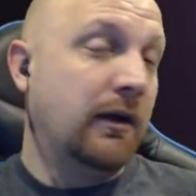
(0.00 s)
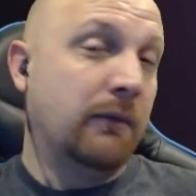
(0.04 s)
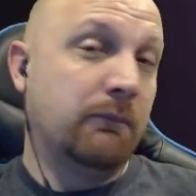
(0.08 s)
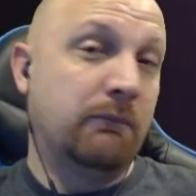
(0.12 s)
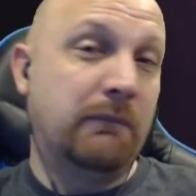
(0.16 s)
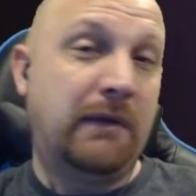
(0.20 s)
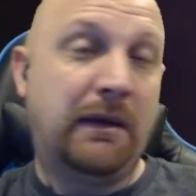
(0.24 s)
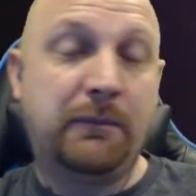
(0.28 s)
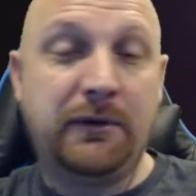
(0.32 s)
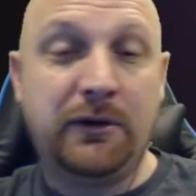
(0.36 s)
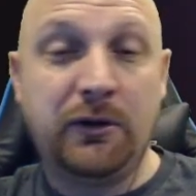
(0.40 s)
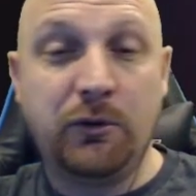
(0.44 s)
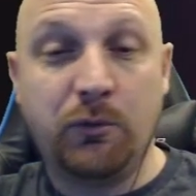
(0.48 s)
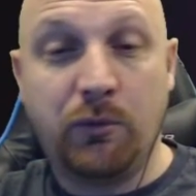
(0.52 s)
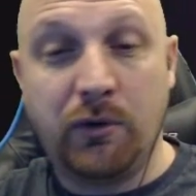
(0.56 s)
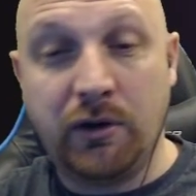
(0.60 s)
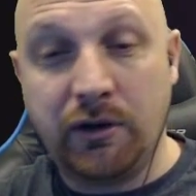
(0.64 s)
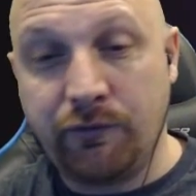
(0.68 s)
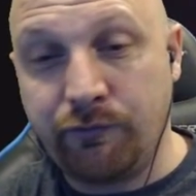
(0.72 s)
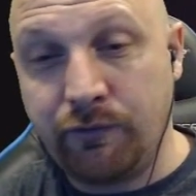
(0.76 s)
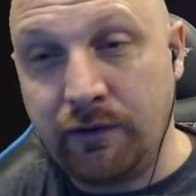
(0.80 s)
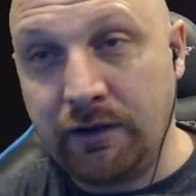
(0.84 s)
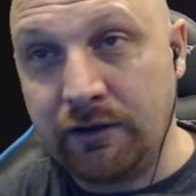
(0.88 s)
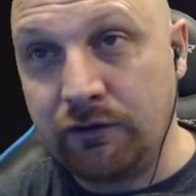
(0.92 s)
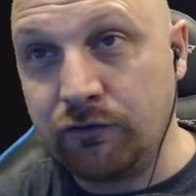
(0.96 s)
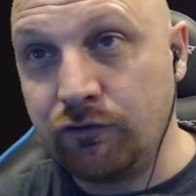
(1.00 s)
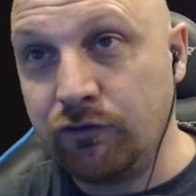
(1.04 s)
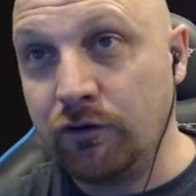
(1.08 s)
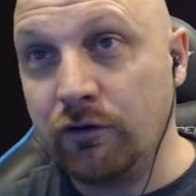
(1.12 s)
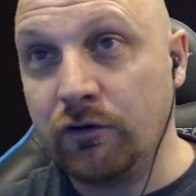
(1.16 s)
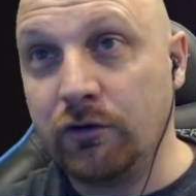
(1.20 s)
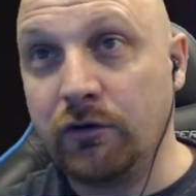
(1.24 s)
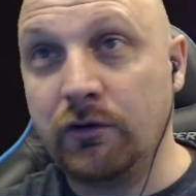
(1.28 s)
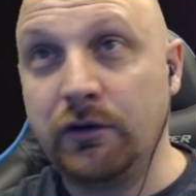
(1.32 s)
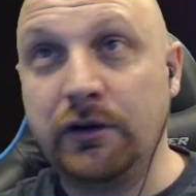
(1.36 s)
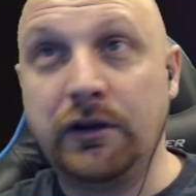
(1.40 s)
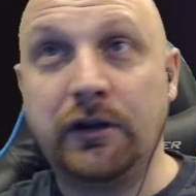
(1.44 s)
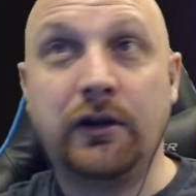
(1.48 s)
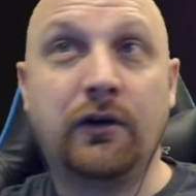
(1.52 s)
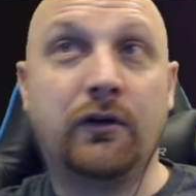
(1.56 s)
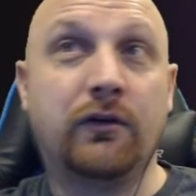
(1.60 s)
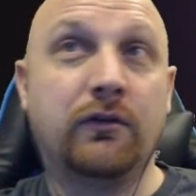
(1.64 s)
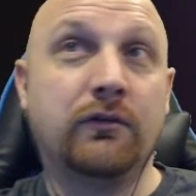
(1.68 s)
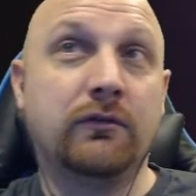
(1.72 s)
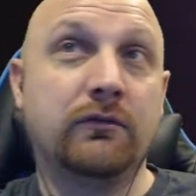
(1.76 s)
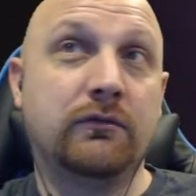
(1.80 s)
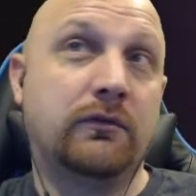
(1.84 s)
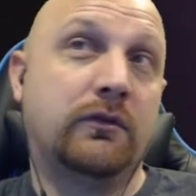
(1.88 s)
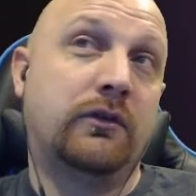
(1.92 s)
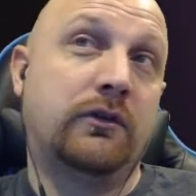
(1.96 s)
Maybe you wanna flex your, you
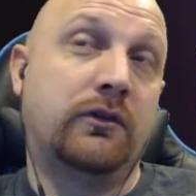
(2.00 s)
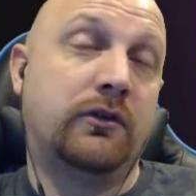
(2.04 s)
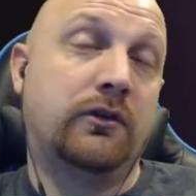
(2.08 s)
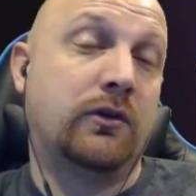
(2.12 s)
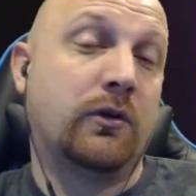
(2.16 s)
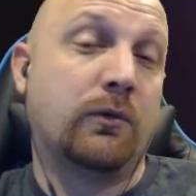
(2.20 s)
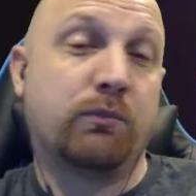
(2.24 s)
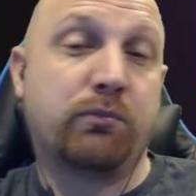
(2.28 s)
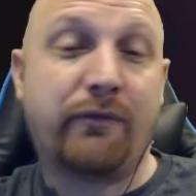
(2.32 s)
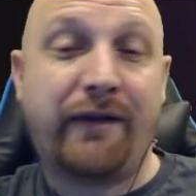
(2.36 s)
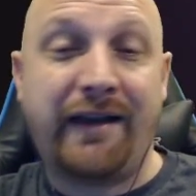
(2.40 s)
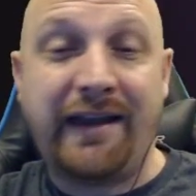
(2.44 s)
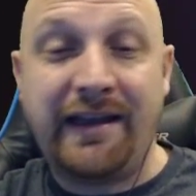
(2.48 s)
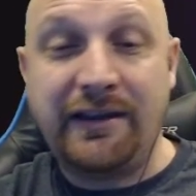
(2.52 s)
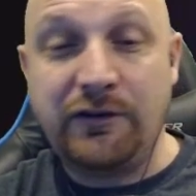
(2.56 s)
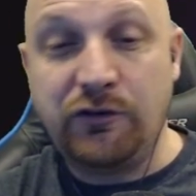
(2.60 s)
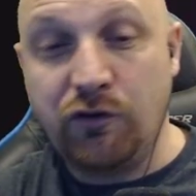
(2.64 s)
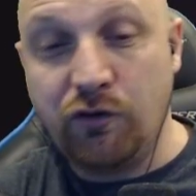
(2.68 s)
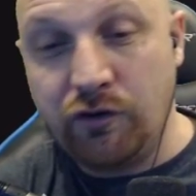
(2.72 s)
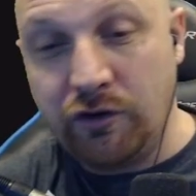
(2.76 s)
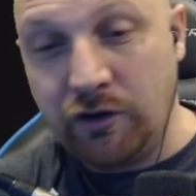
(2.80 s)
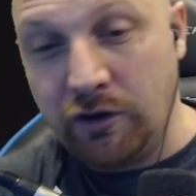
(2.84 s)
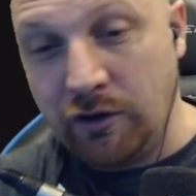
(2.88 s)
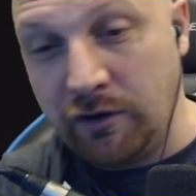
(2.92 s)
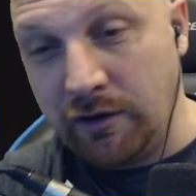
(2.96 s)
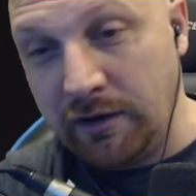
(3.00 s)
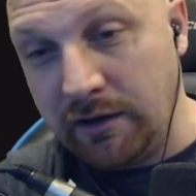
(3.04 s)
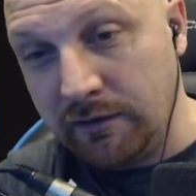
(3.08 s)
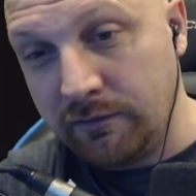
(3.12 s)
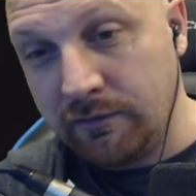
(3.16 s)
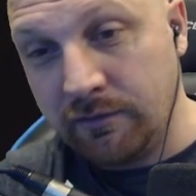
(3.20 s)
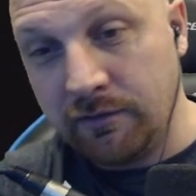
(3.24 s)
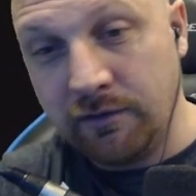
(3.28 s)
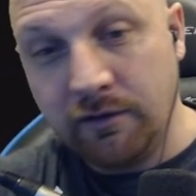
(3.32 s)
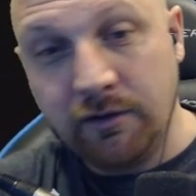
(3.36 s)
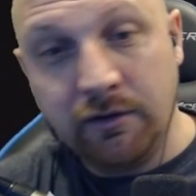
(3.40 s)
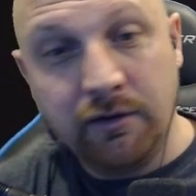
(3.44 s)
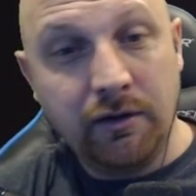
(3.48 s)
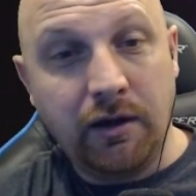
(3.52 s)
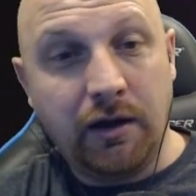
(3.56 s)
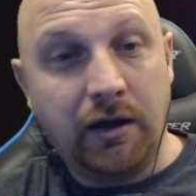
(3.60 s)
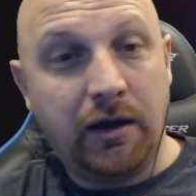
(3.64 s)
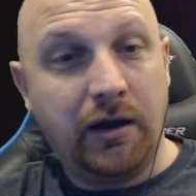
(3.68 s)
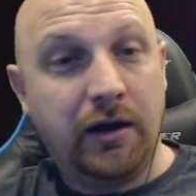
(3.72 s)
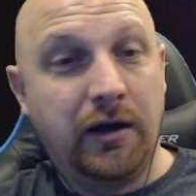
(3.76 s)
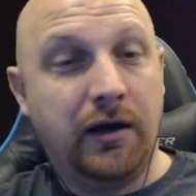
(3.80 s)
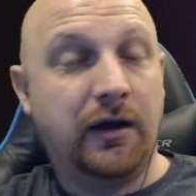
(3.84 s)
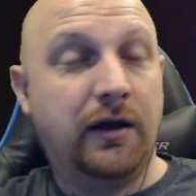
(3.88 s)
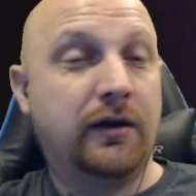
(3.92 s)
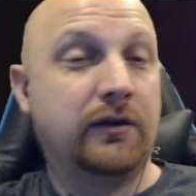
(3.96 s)
know, your brand new unit,
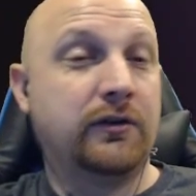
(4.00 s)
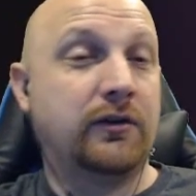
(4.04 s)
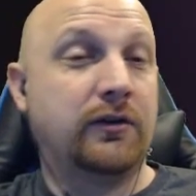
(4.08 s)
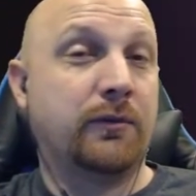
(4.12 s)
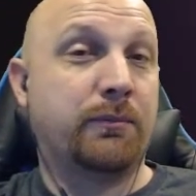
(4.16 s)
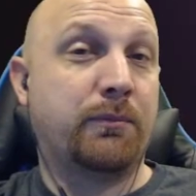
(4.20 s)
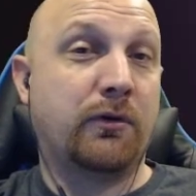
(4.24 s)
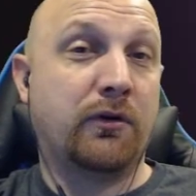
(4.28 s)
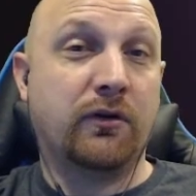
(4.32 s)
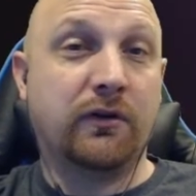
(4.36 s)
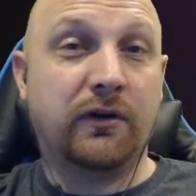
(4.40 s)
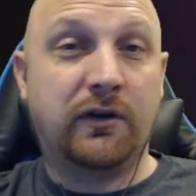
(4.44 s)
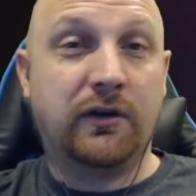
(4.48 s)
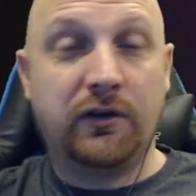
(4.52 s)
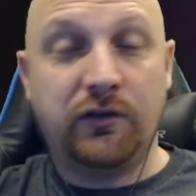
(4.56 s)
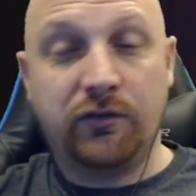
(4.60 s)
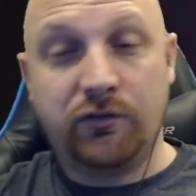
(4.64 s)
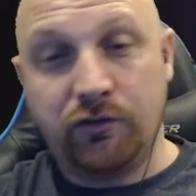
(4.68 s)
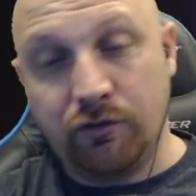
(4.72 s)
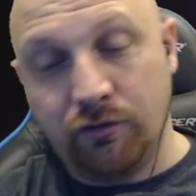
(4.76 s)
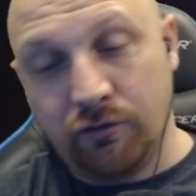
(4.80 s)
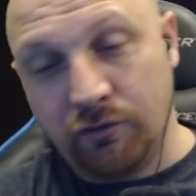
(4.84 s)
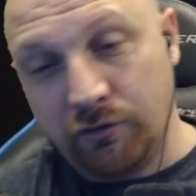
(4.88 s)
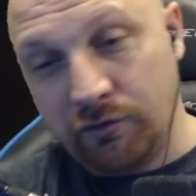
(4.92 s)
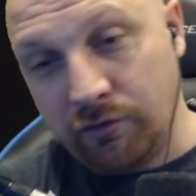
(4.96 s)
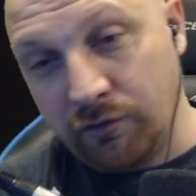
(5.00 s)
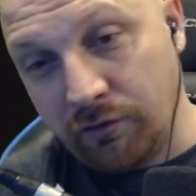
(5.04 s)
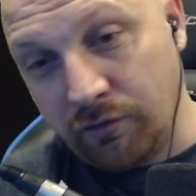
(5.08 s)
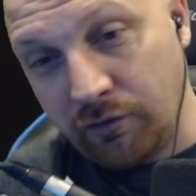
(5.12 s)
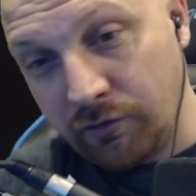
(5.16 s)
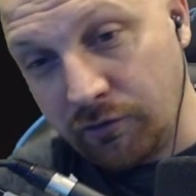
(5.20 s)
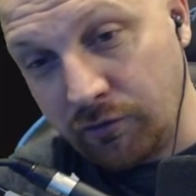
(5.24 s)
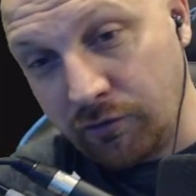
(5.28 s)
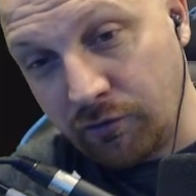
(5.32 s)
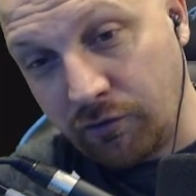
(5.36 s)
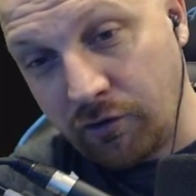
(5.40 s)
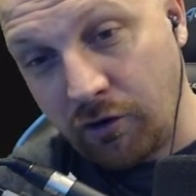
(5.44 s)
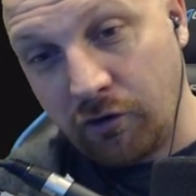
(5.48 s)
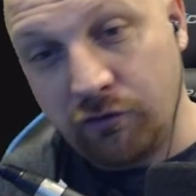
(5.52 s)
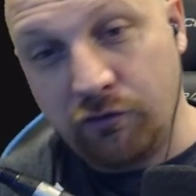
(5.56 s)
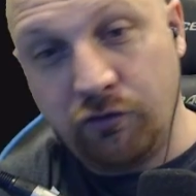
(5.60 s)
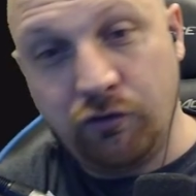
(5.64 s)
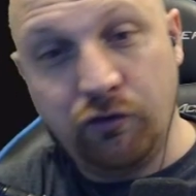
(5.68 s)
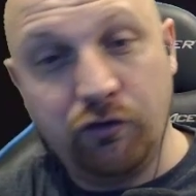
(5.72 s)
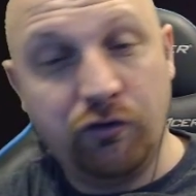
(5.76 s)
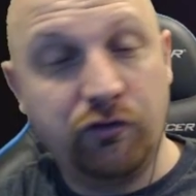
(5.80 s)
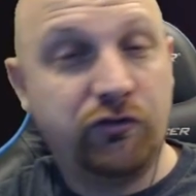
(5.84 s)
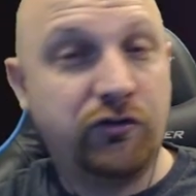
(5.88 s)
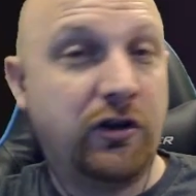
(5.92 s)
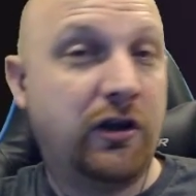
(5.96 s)
your Purgus, your
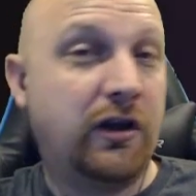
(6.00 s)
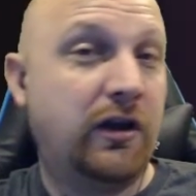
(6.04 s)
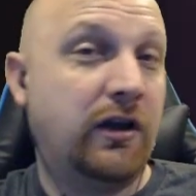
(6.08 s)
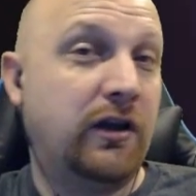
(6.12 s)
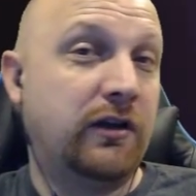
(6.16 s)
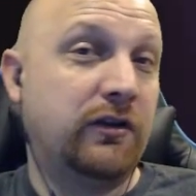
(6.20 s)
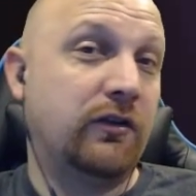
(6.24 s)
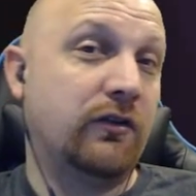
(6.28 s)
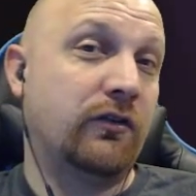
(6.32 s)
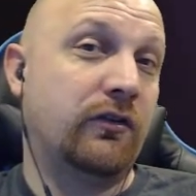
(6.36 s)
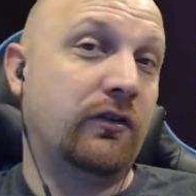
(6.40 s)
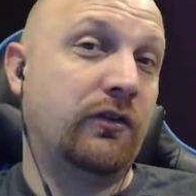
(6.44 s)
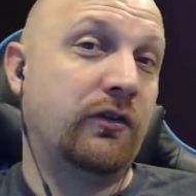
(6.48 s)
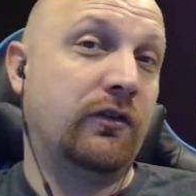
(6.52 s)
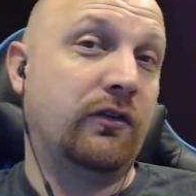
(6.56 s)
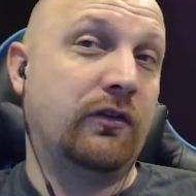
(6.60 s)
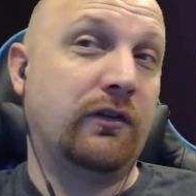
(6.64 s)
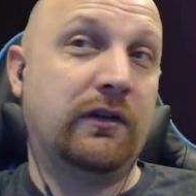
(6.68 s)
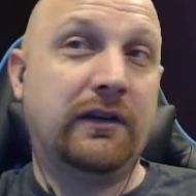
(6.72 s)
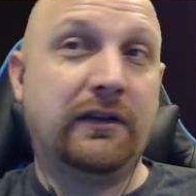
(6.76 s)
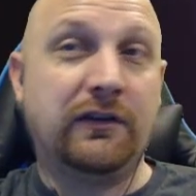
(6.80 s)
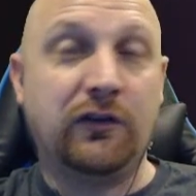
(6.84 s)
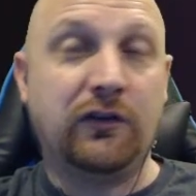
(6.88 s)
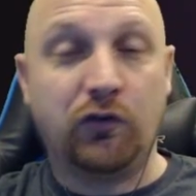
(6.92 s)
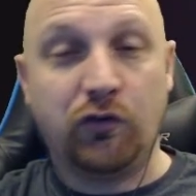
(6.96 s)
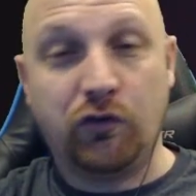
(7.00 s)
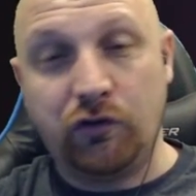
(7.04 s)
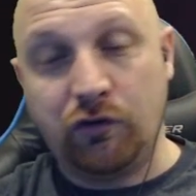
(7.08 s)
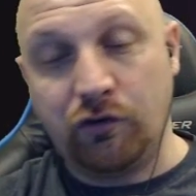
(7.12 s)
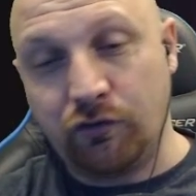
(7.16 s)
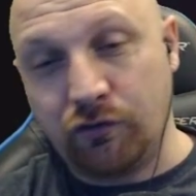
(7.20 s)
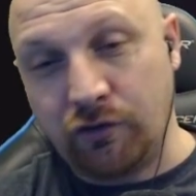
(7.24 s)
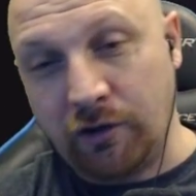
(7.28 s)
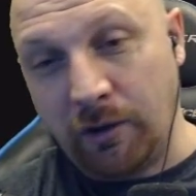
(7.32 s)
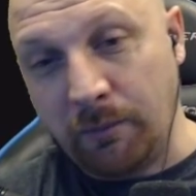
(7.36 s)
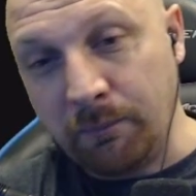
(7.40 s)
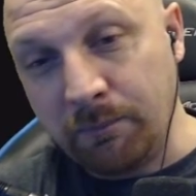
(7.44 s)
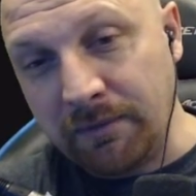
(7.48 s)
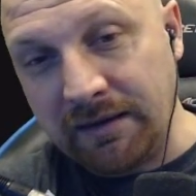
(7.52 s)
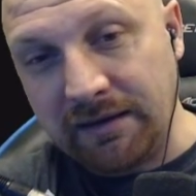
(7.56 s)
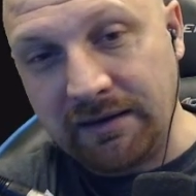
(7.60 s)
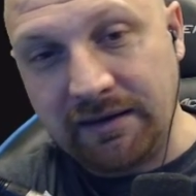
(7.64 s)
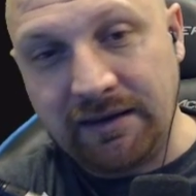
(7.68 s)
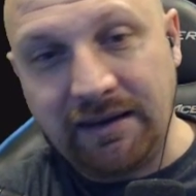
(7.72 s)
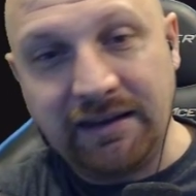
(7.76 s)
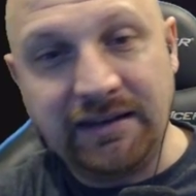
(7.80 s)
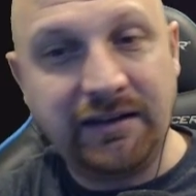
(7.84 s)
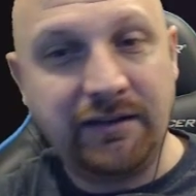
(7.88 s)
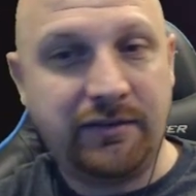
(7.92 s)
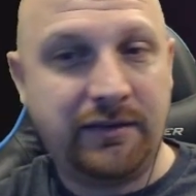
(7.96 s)
Cartuja, your something,
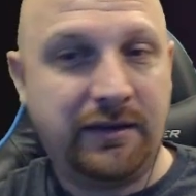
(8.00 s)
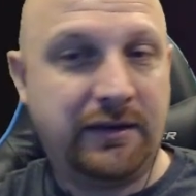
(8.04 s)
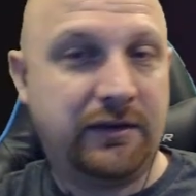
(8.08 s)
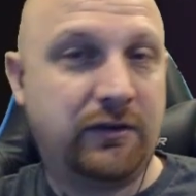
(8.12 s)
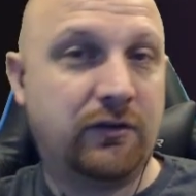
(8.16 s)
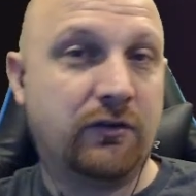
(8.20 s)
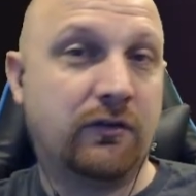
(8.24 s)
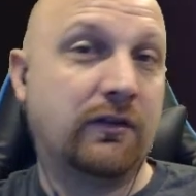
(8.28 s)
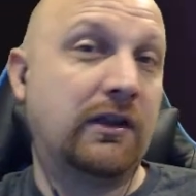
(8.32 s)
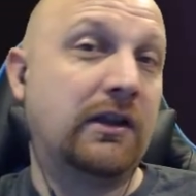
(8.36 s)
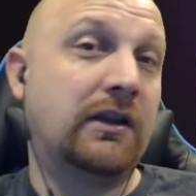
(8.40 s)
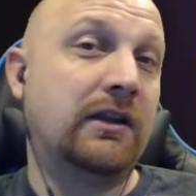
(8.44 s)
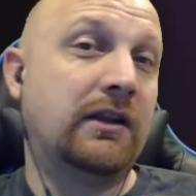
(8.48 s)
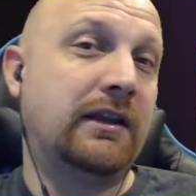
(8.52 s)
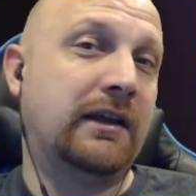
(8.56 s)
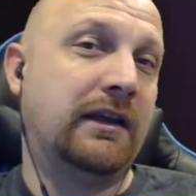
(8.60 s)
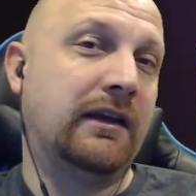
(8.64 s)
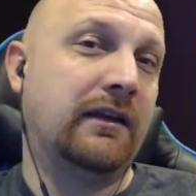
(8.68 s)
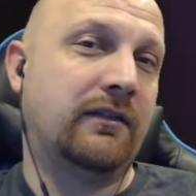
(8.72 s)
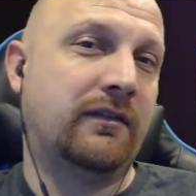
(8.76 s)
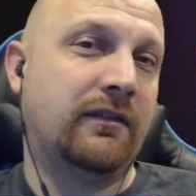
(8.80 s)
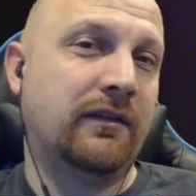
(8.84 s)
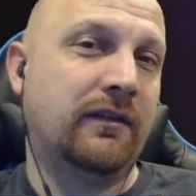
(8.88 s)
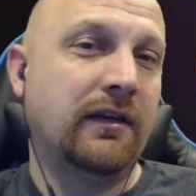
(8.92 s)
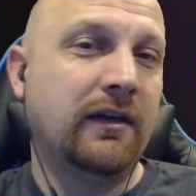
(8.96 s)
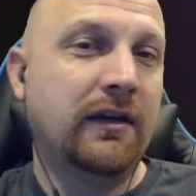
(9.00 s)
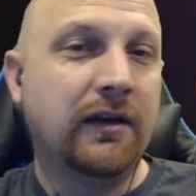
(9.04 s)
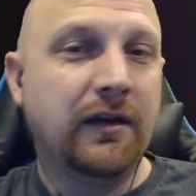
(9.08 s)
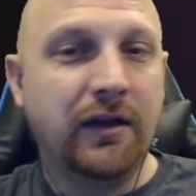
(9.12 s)
anything, your Lilius,